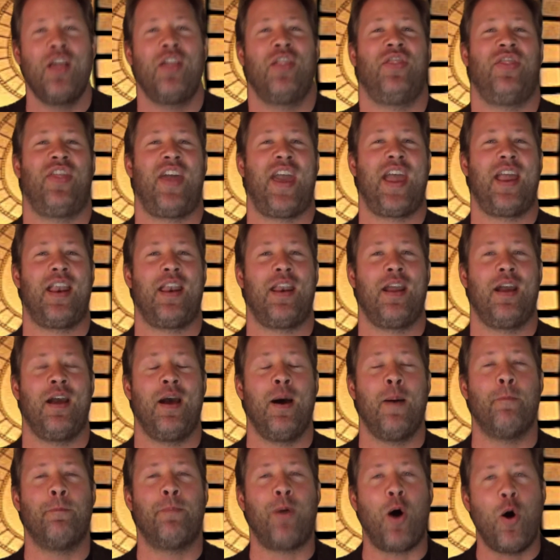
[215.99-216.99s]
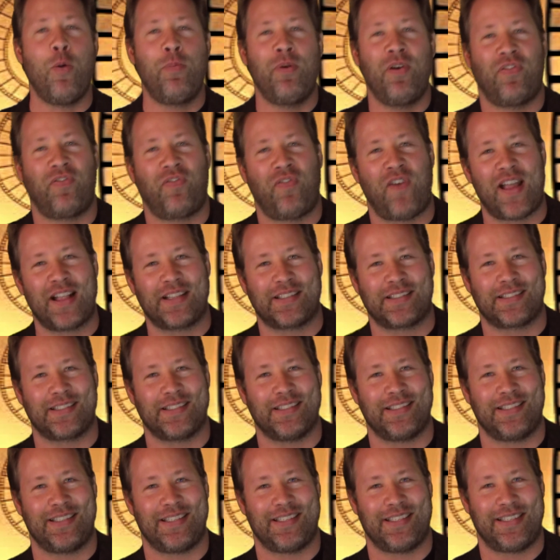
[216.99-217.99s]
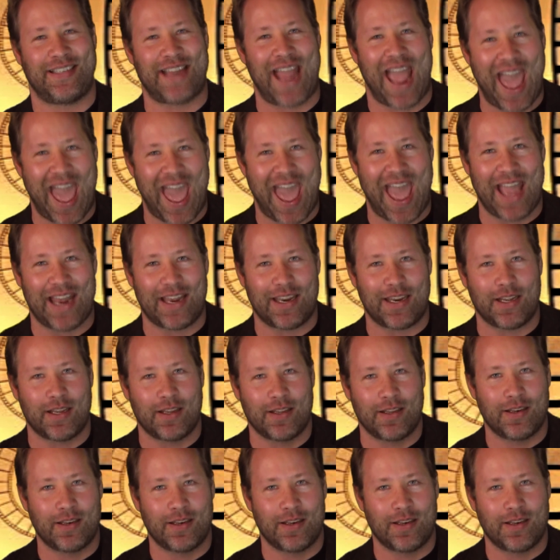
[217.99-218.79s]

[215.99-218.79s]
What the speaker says: than Boba Fett's dad,